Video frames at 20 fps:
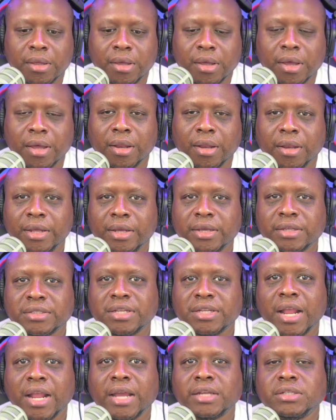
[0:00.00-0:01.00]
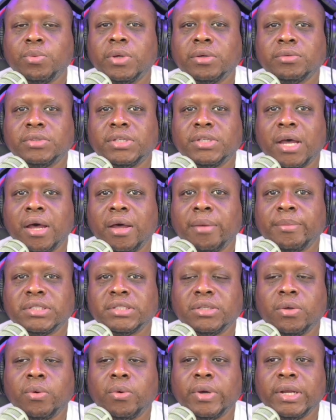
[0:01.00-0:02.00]
Leah/Will
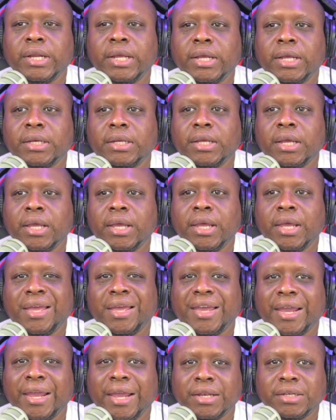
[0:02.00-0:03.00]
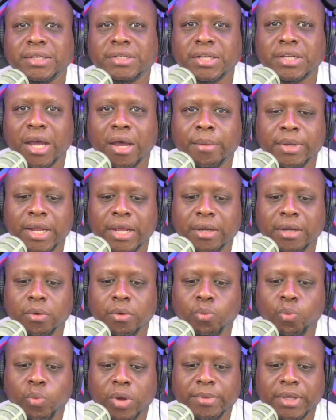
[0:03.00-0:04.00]
Thomas going in and
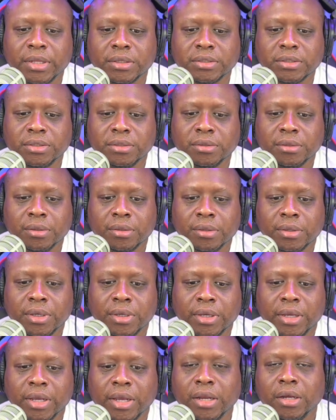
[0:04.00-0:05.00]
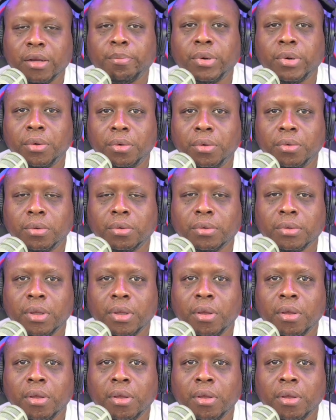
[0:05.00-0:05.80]
dominating women in the pool.